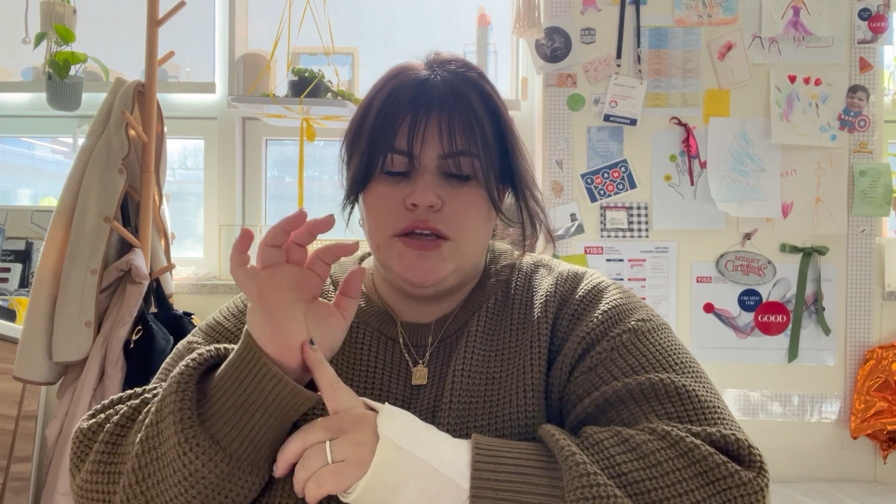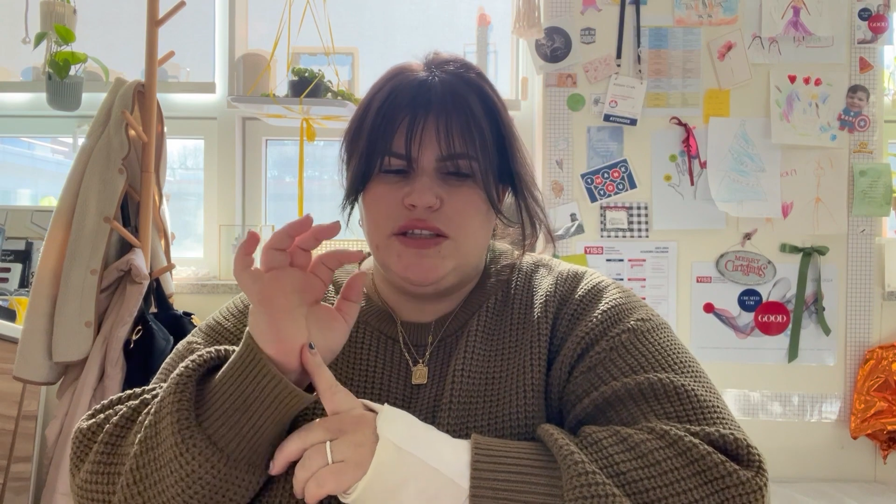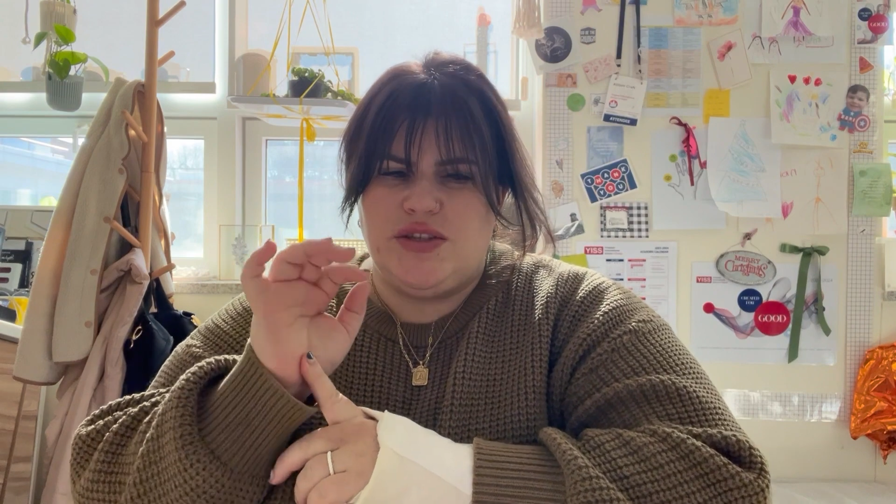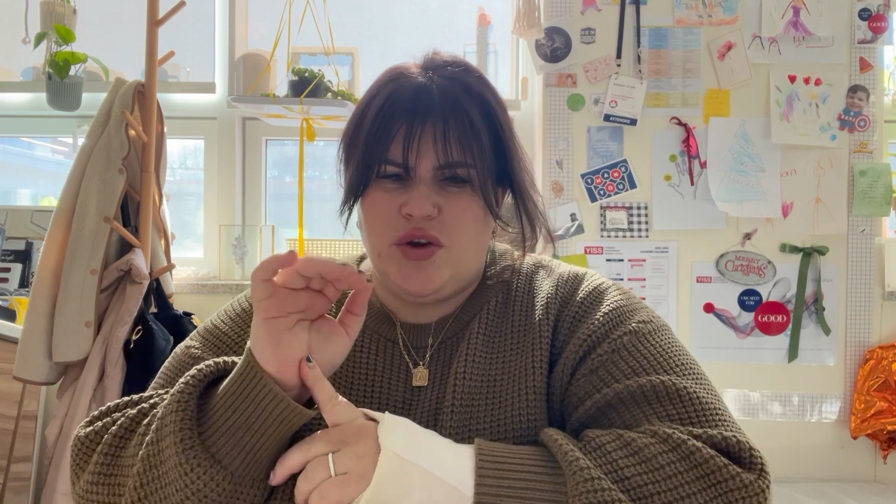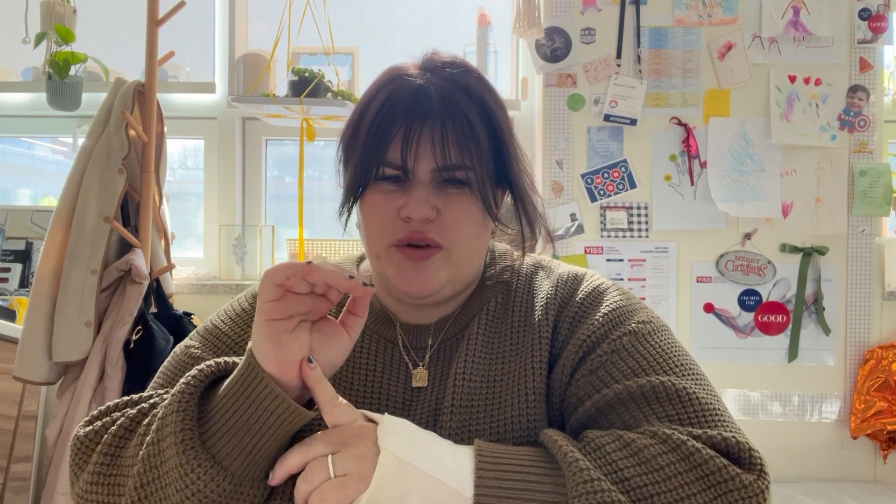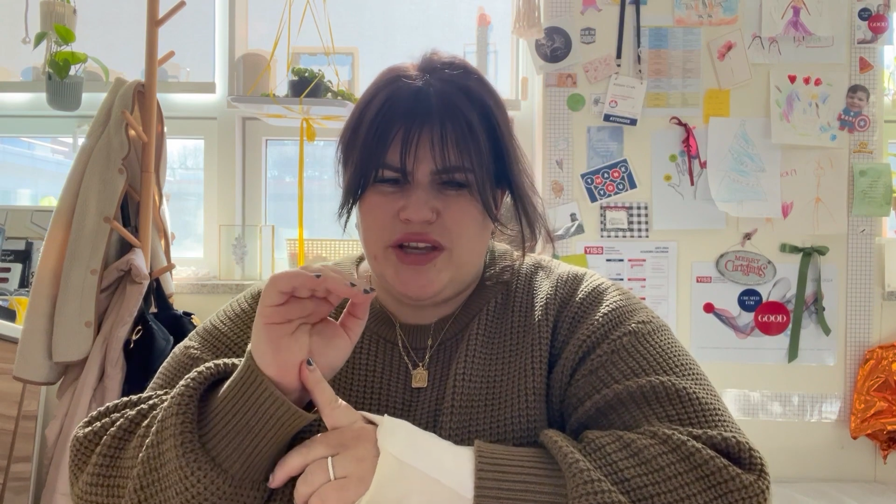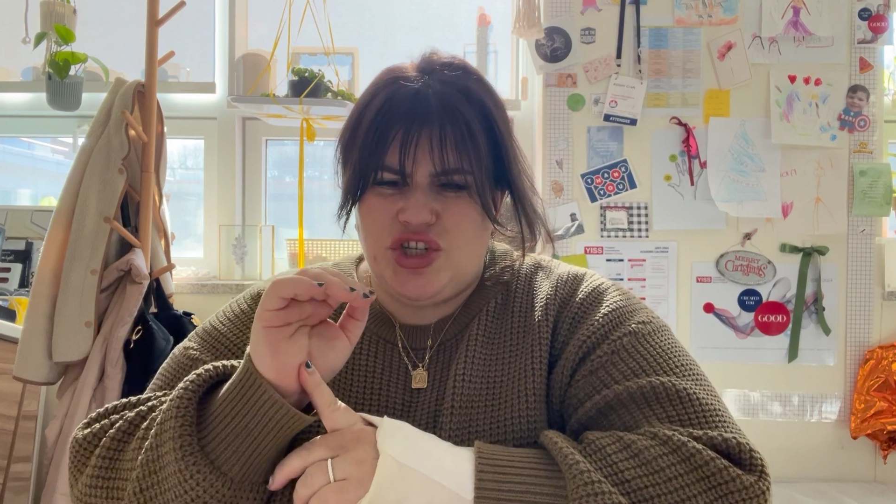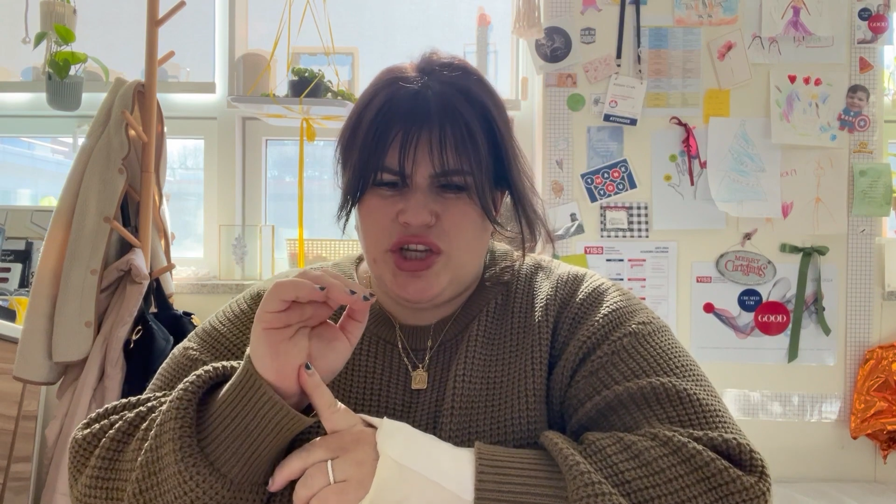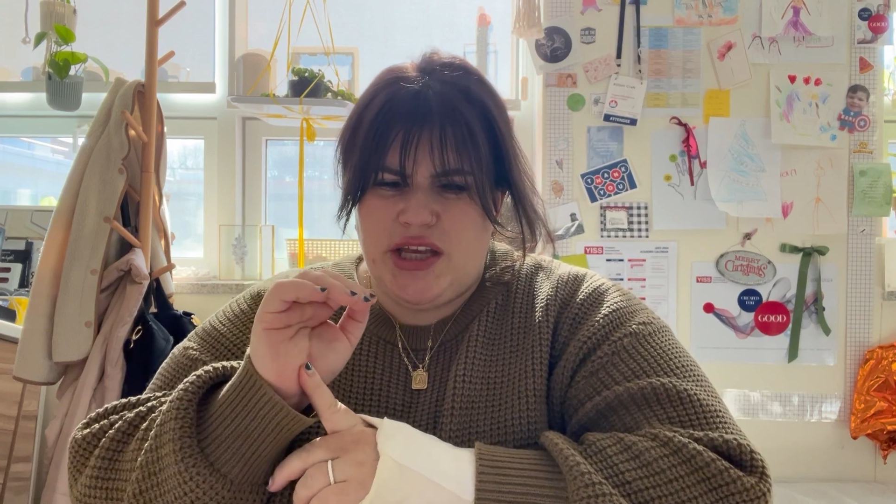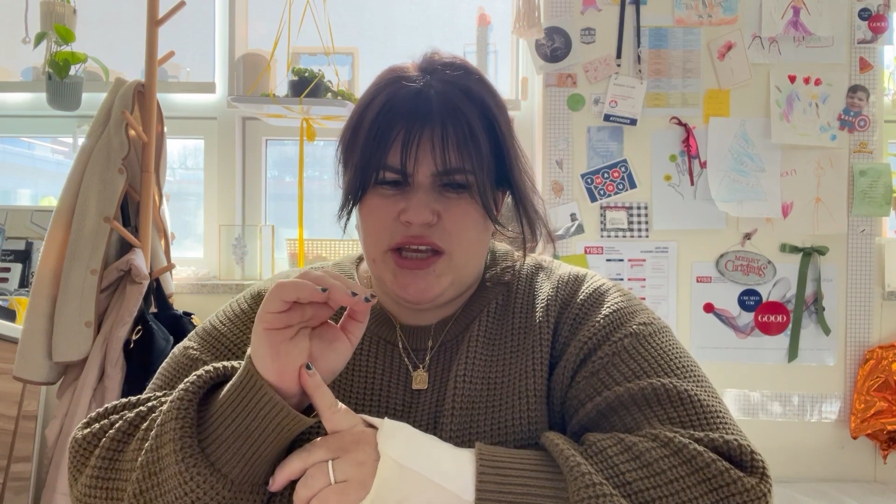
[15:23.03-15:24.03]
so
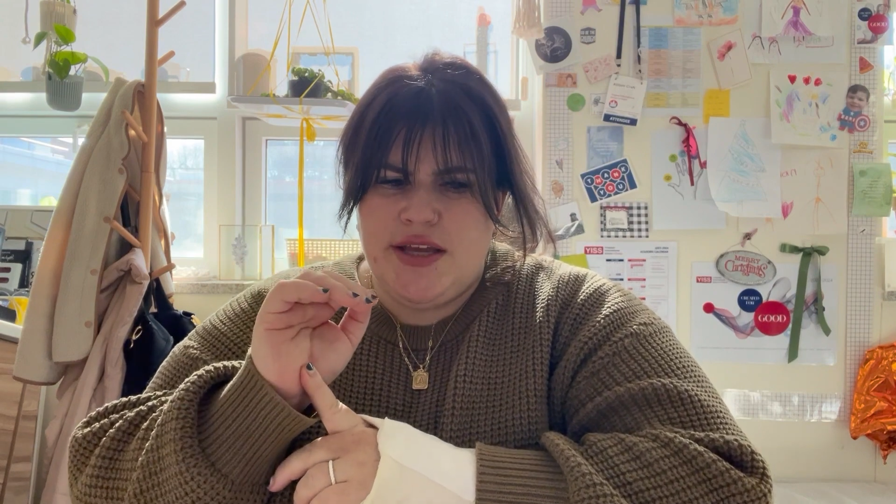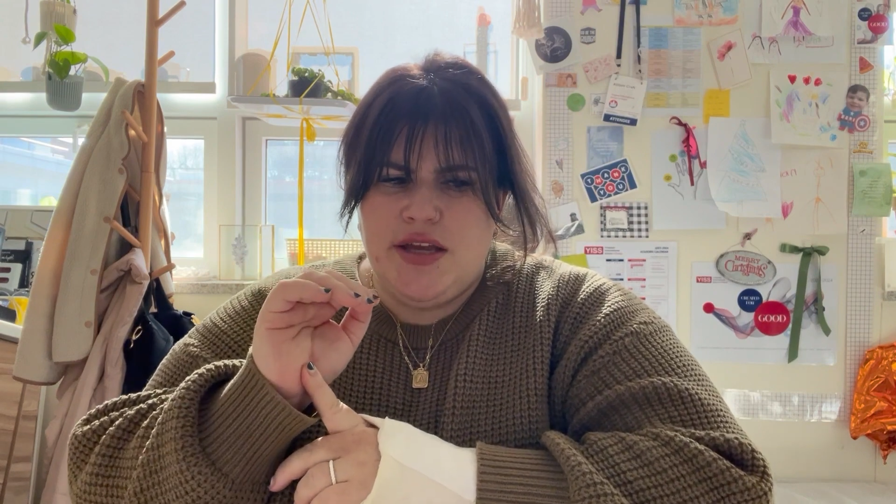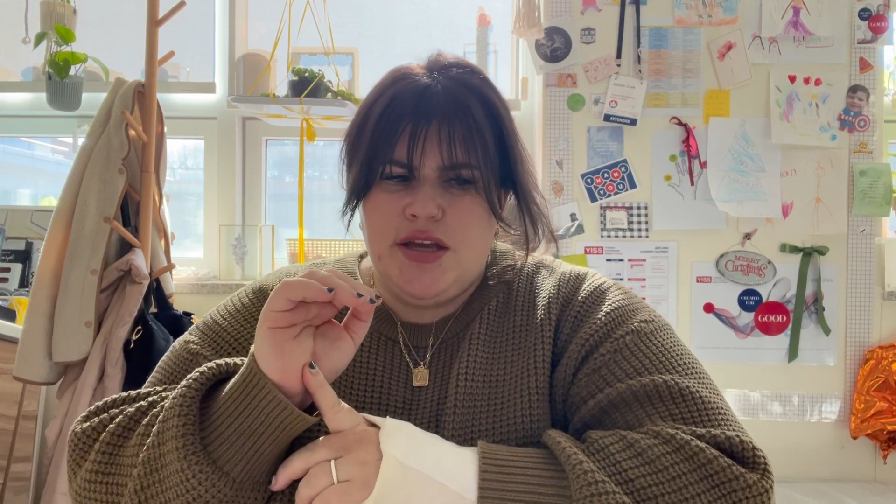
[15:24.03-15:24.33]
itchy.